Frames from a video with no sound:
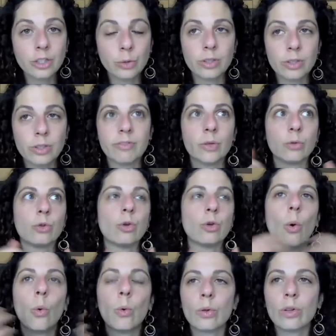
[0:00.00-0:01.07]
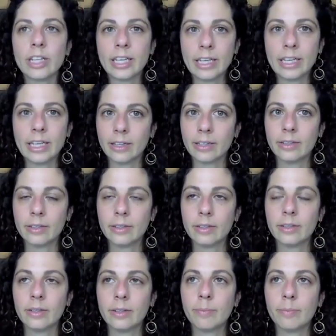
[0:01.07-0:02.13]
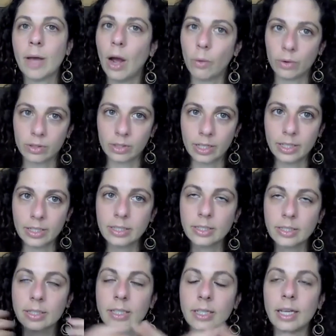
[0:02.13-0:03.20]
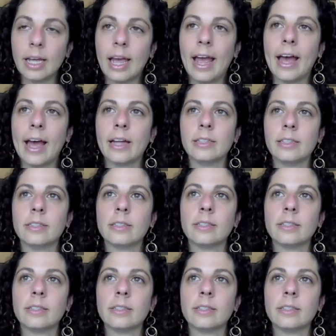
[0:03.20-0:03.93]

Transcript: you can feel totally powerless. And